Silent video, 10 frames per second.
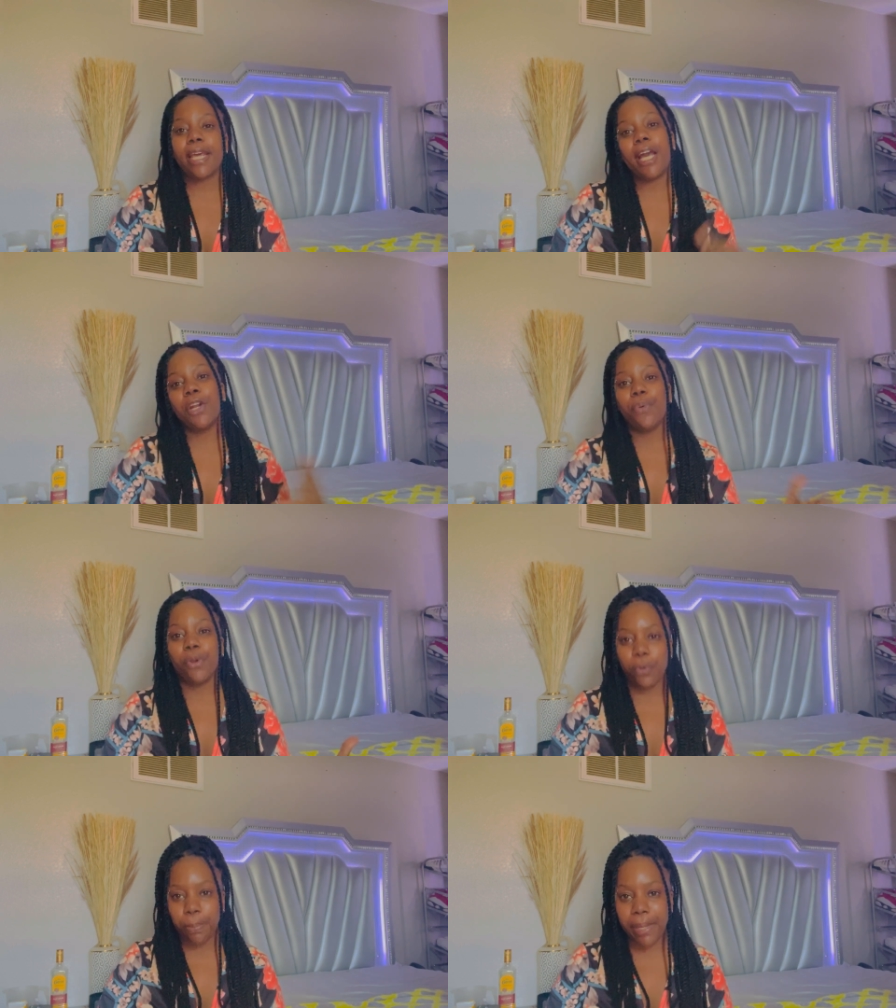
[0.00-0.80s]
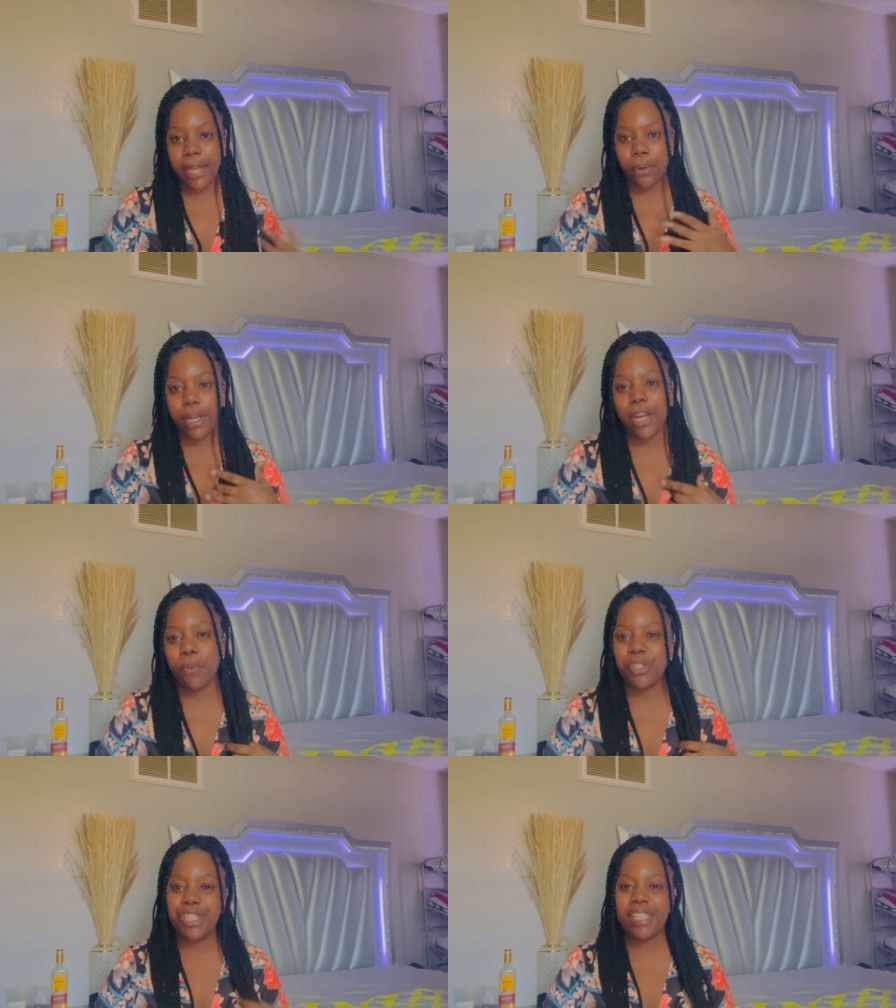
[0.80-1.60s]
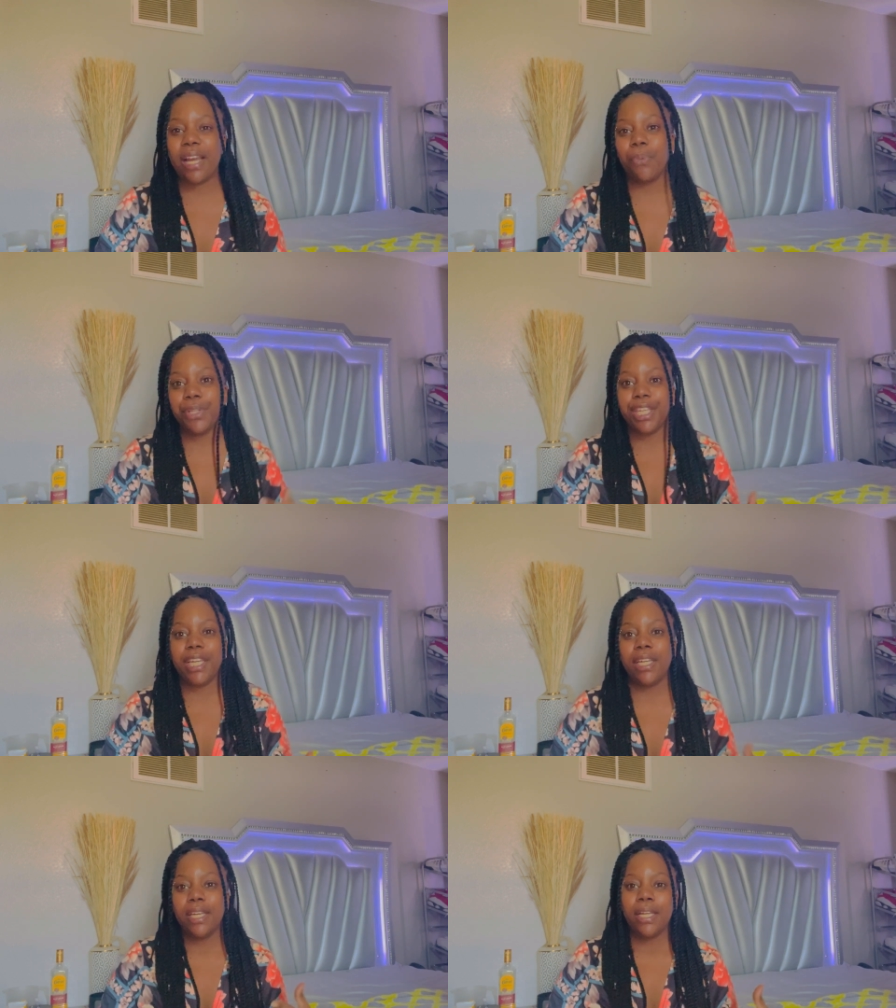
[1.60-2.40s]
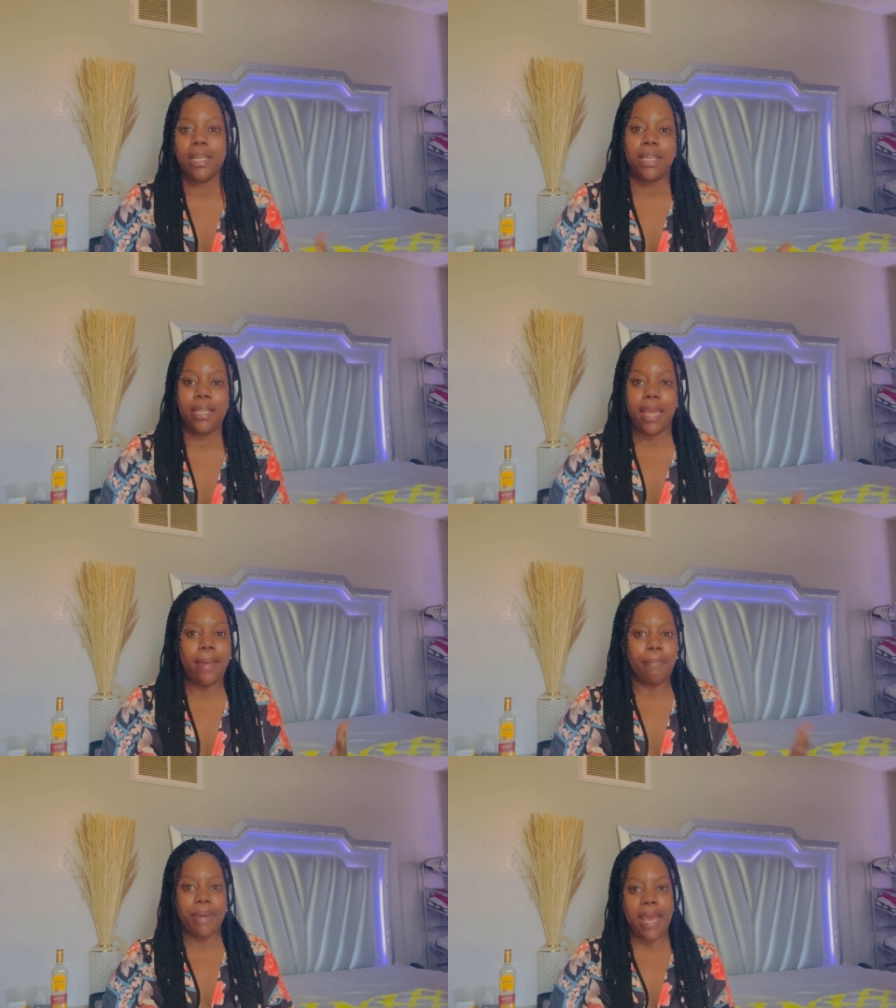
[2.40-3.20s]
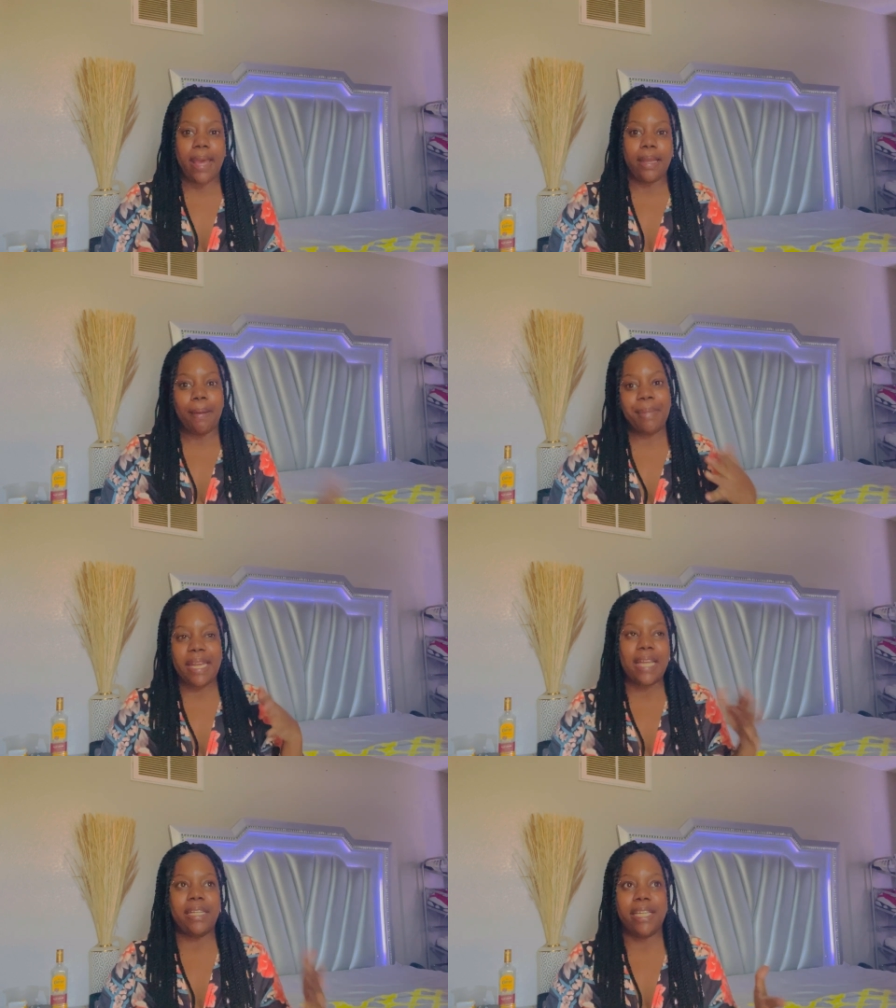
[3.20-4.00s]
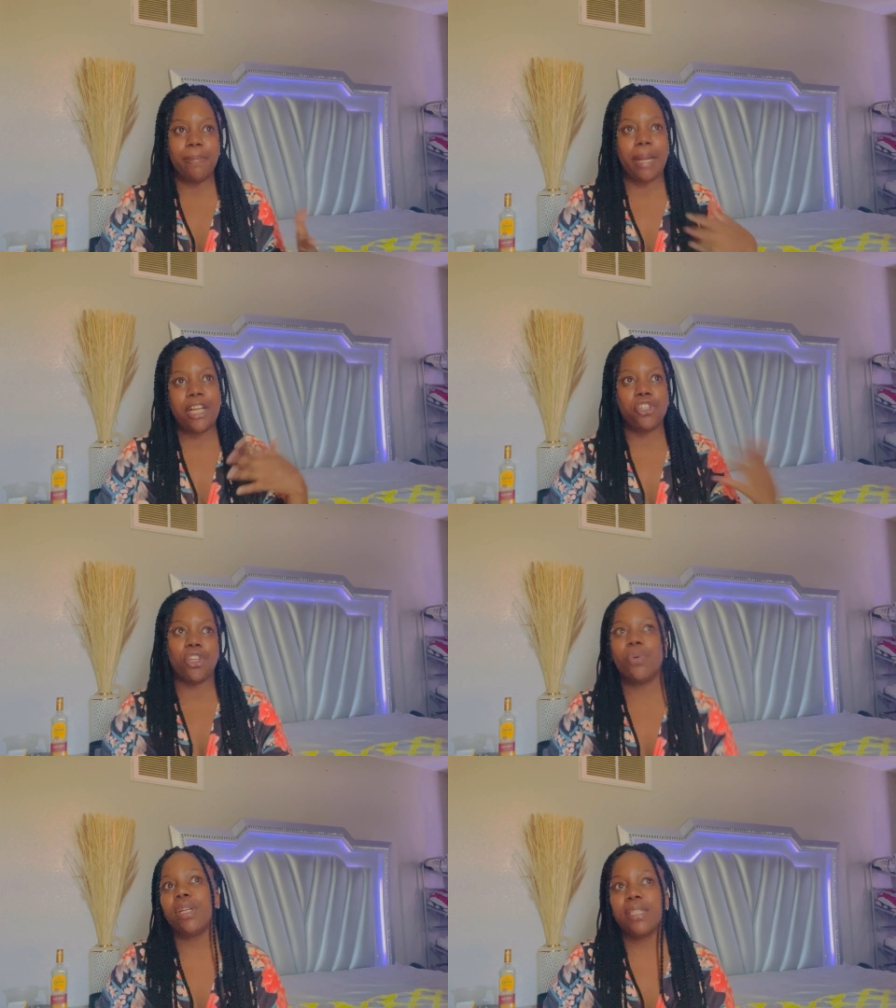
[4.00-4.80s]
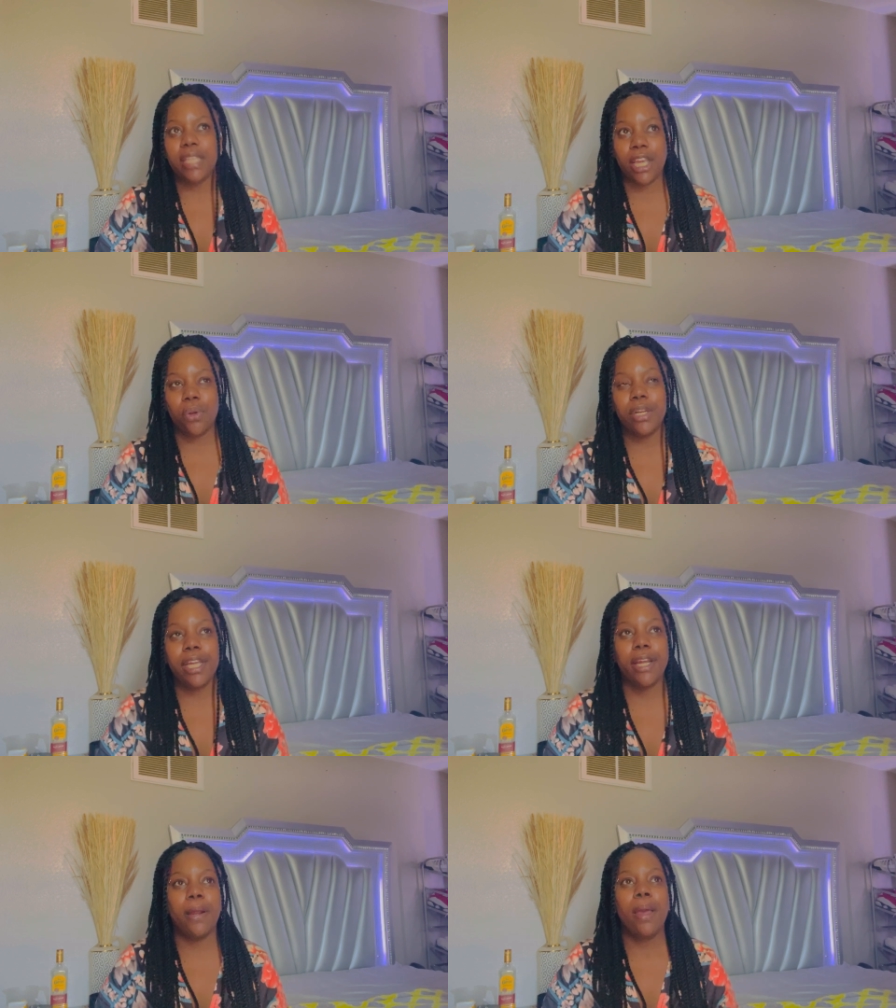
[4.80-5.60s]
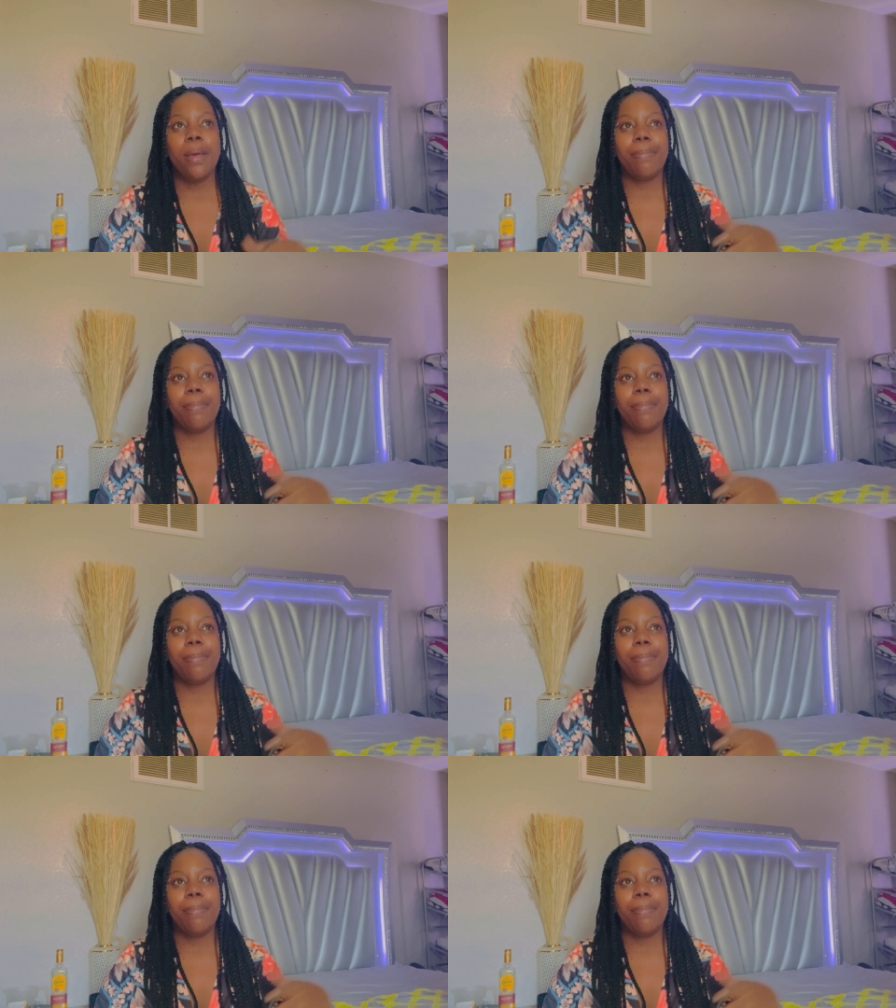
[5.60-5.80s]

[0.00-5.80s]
that I don't want to repeat on here, which is not really that bad. I mean, that deep, but I just don't want to say it on here.